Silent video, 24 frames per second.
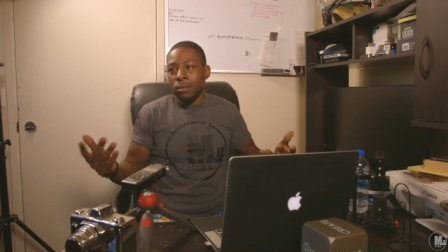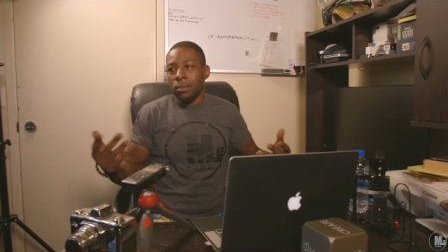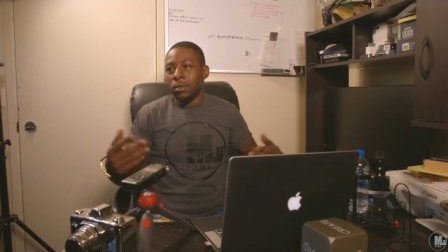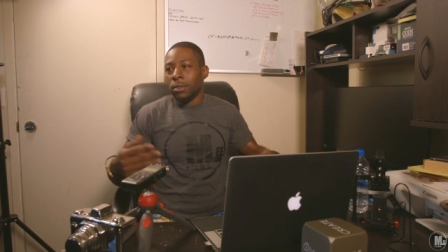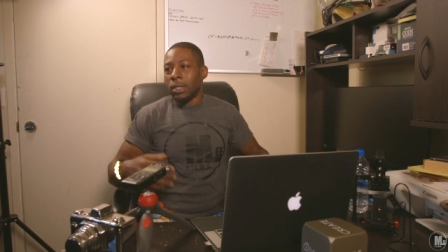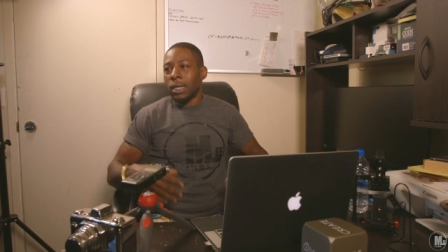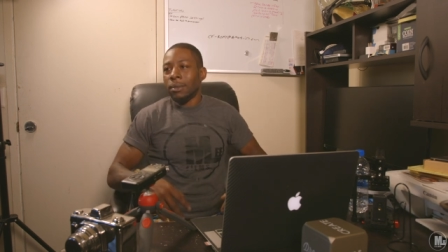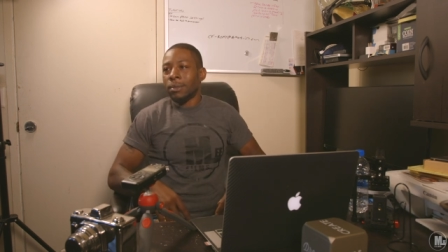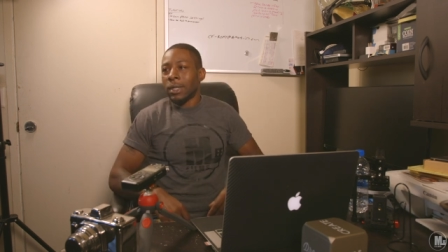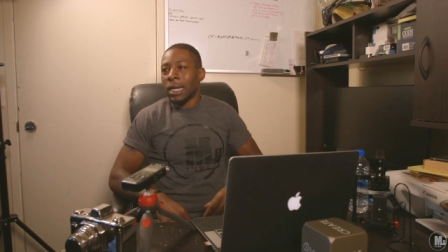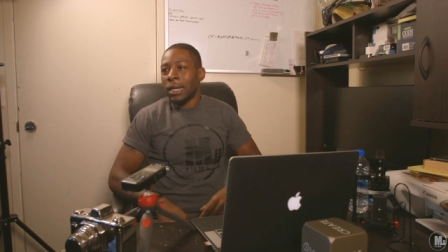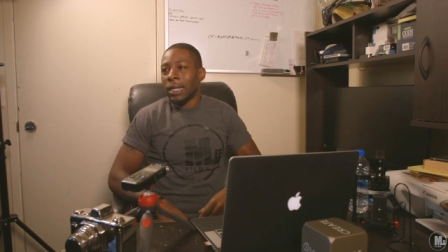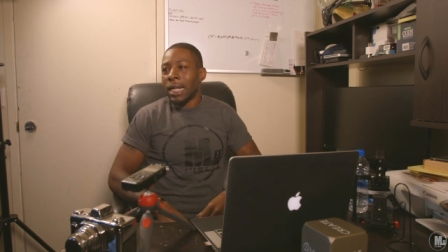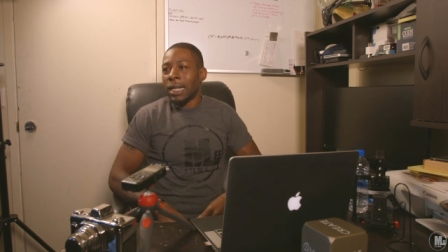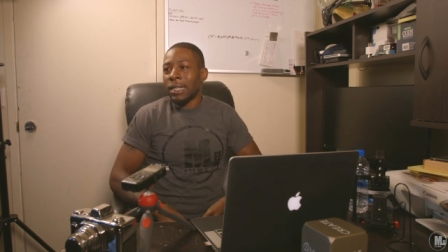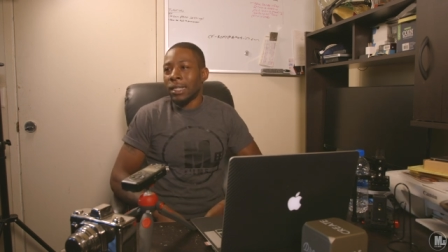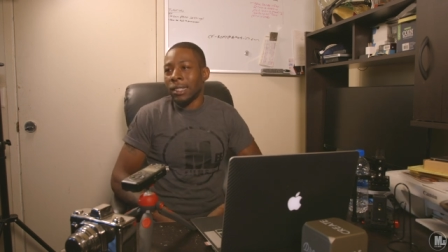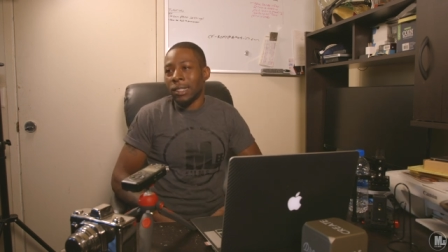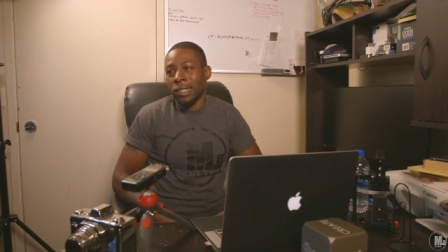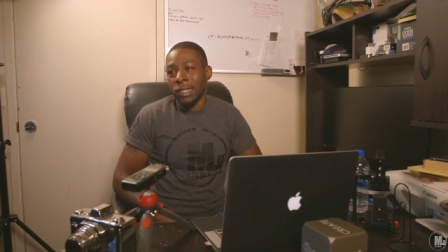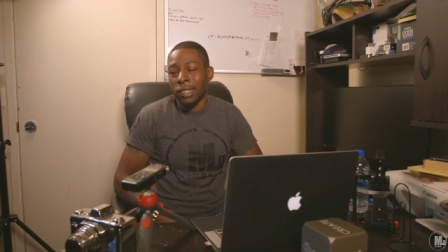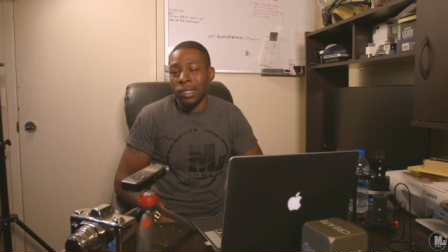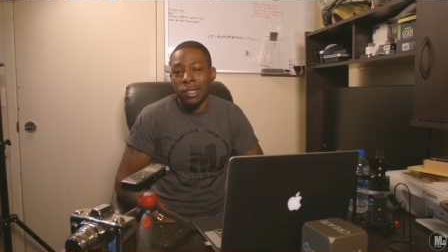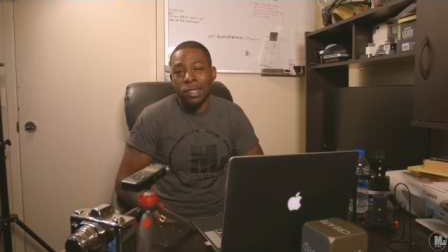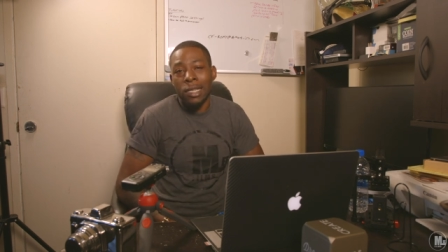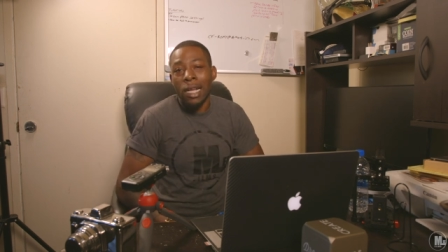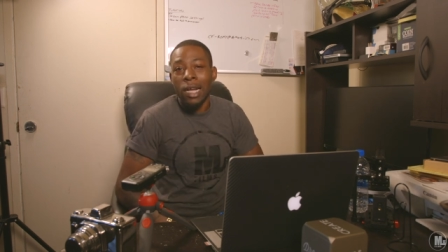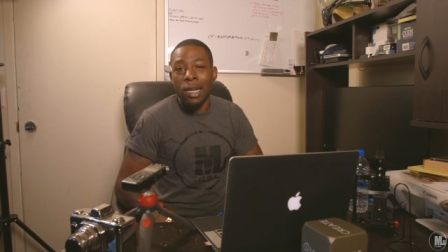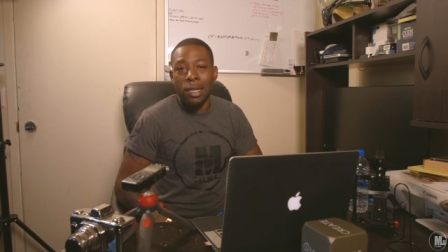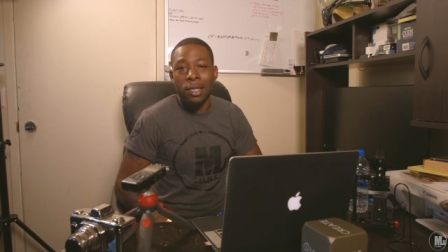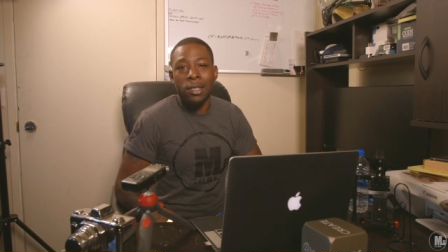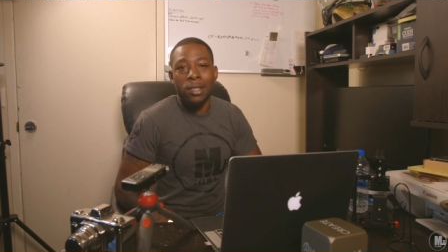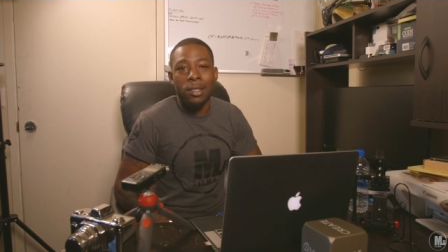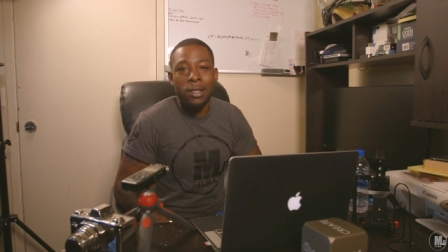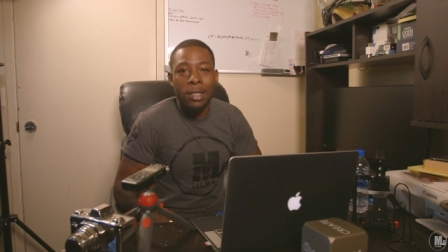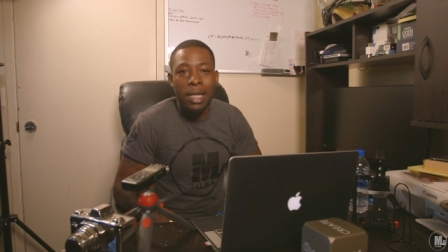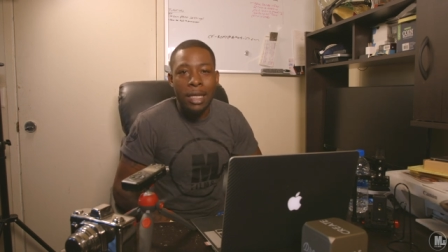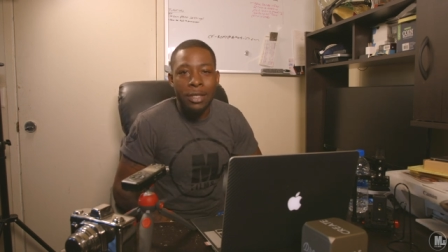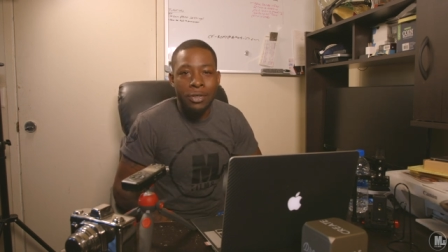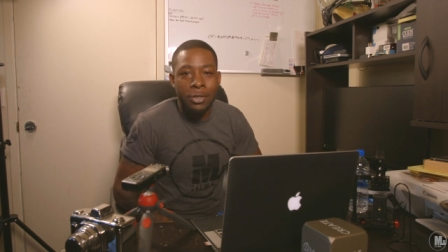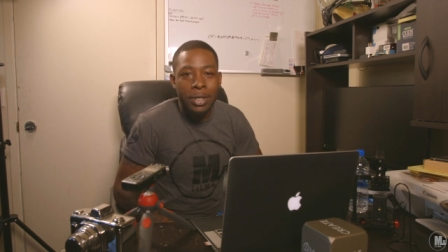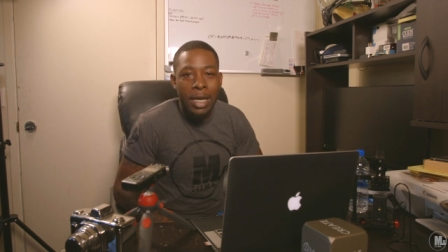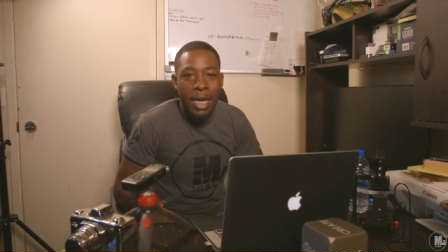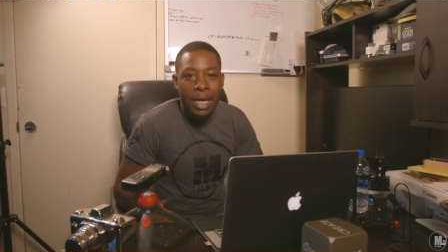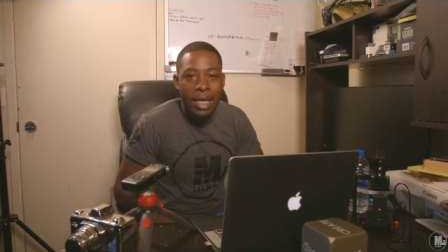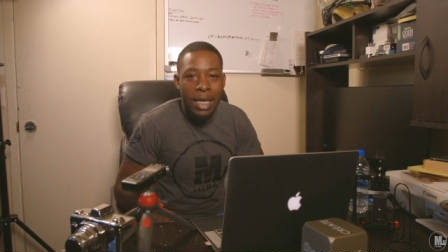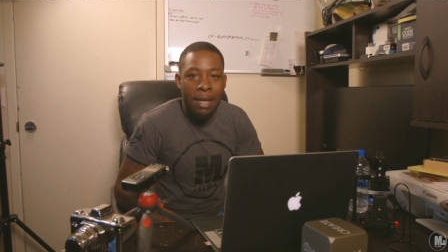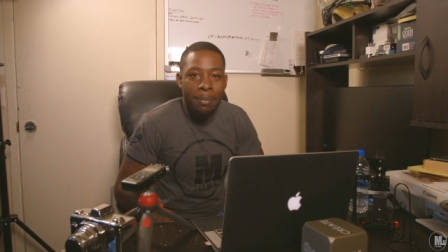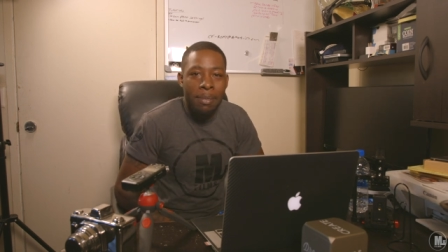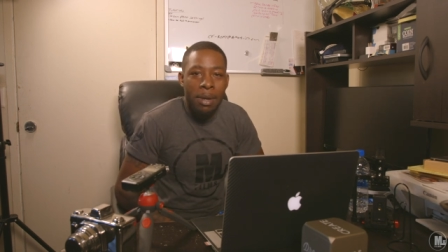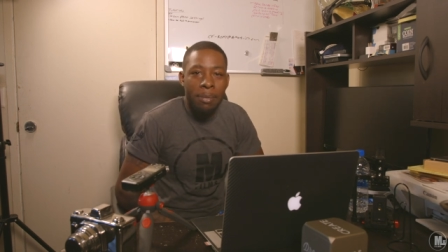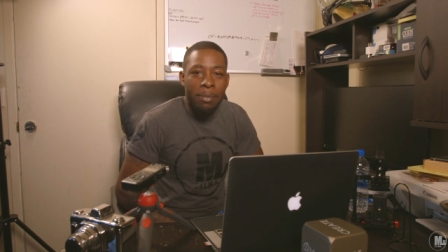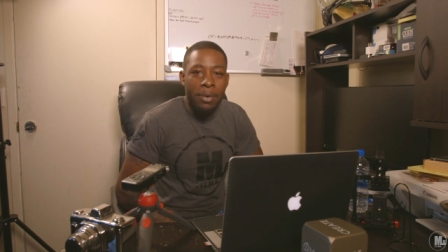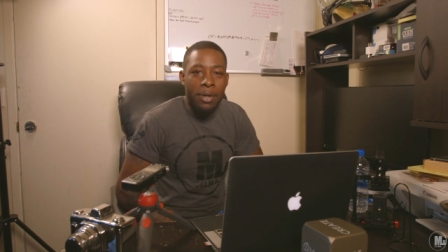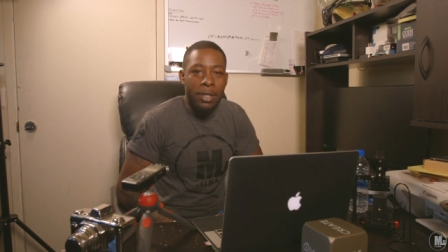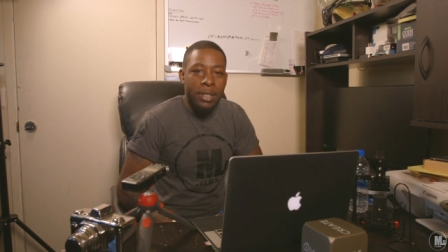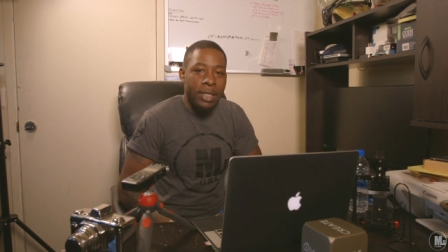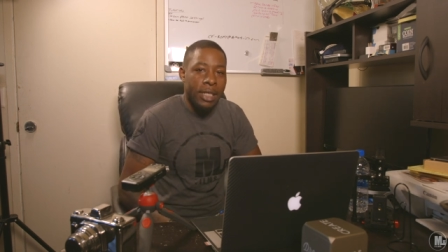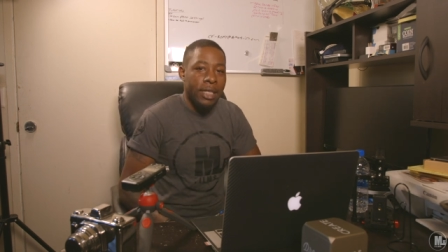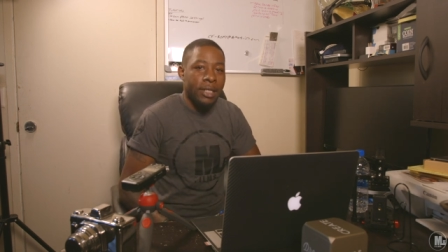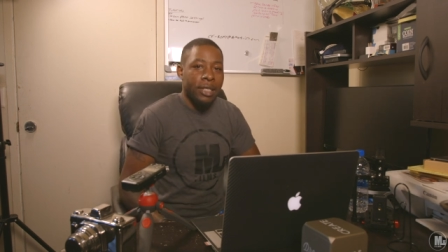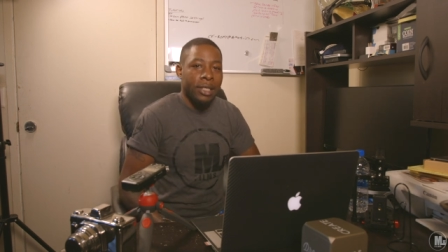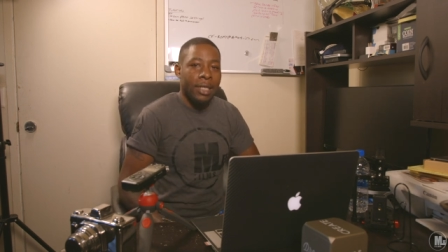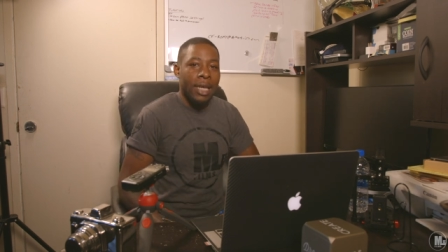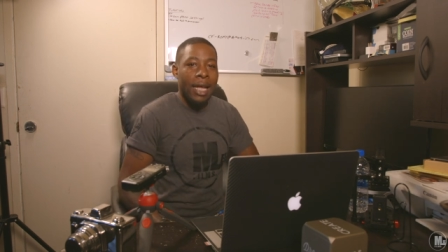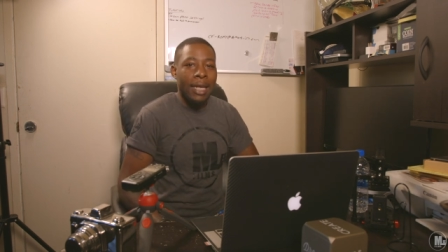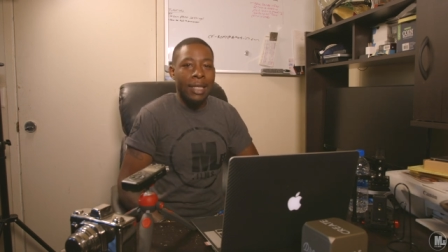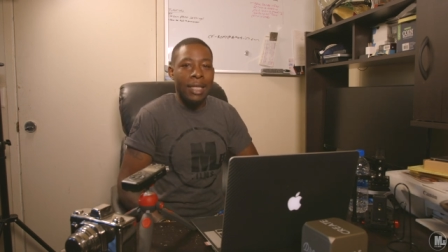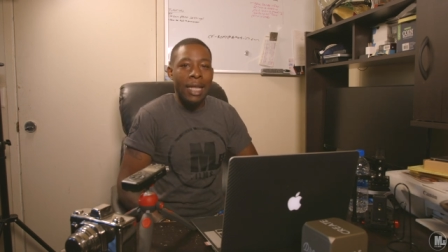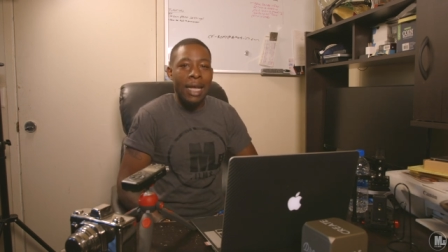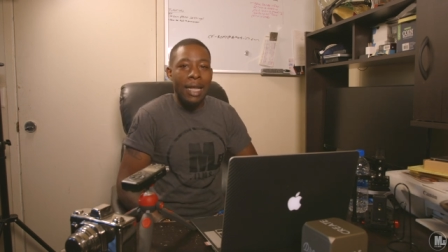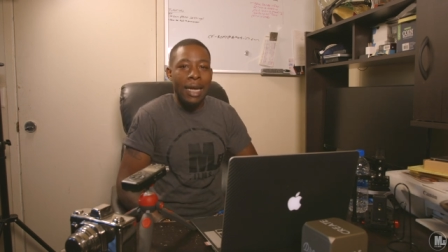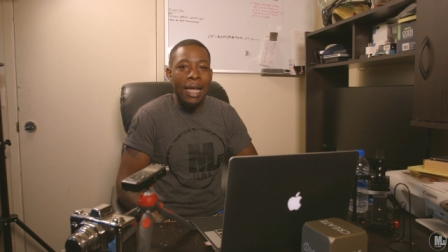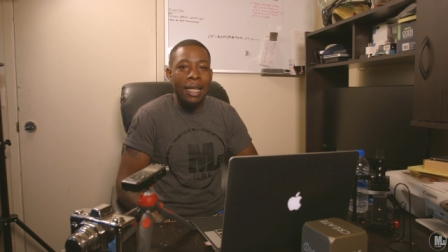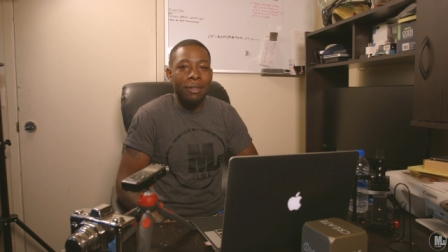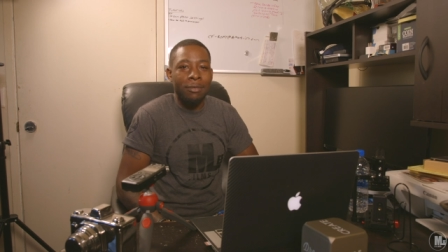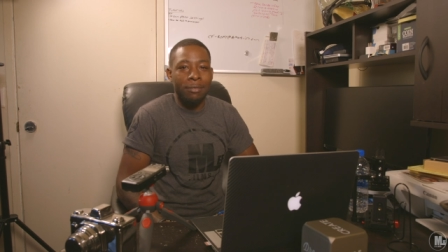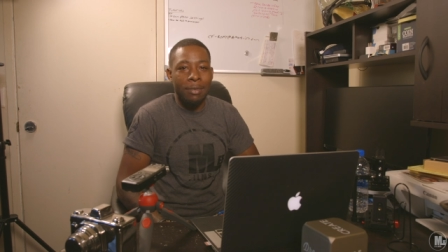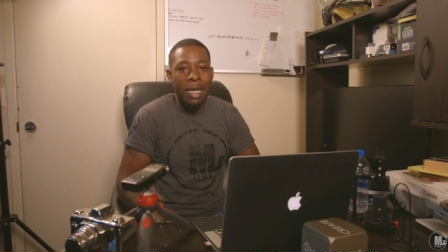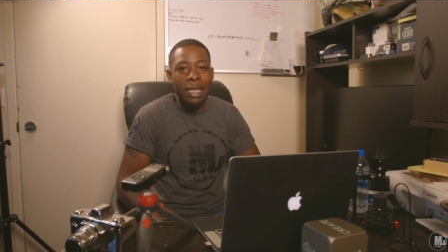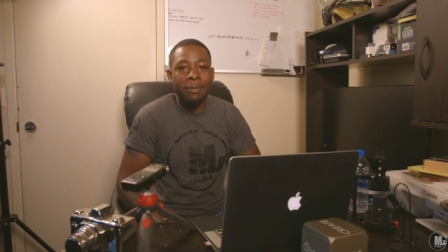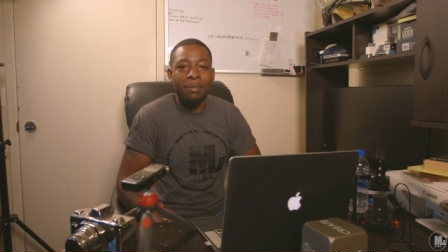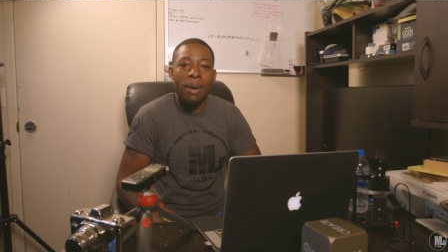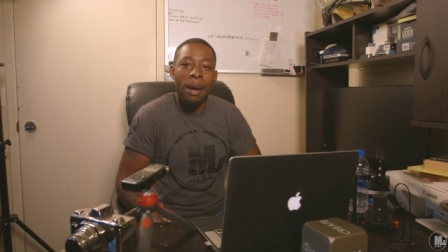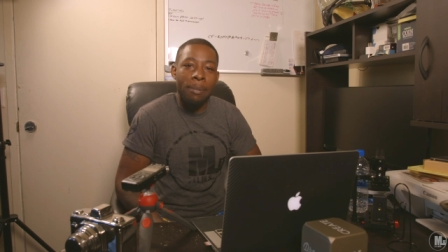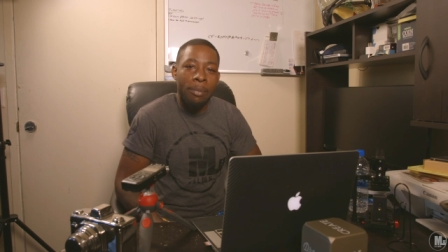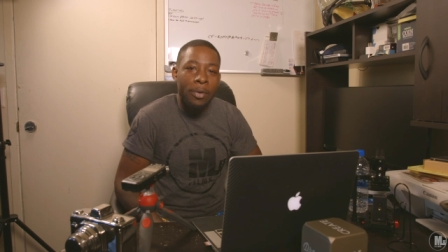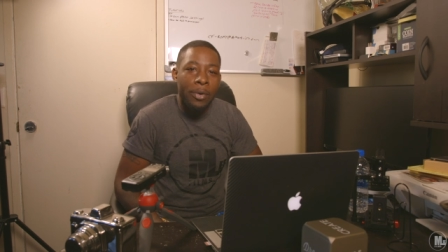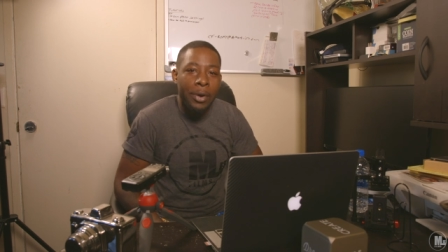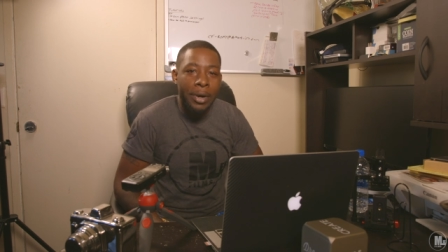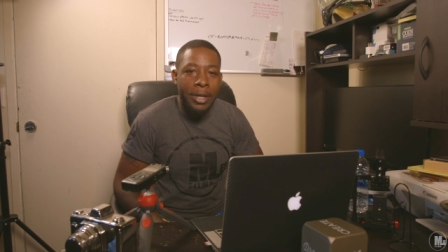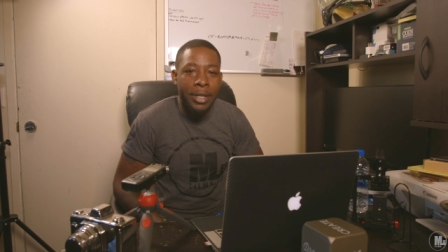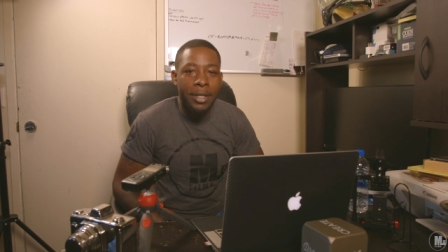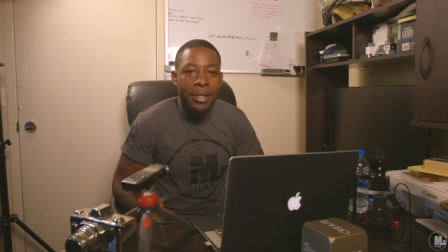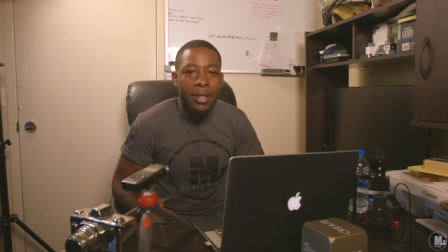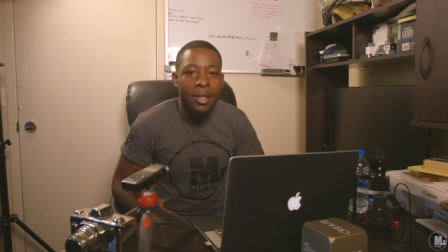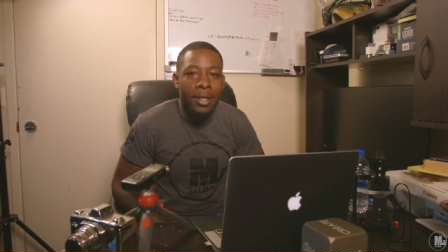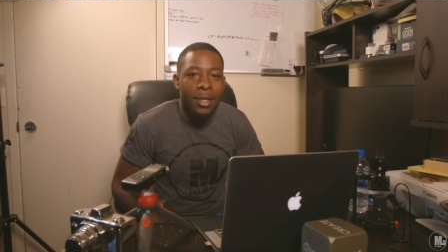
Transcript: sometimes it just sucks that you got to get people attention like that. That's that's my point.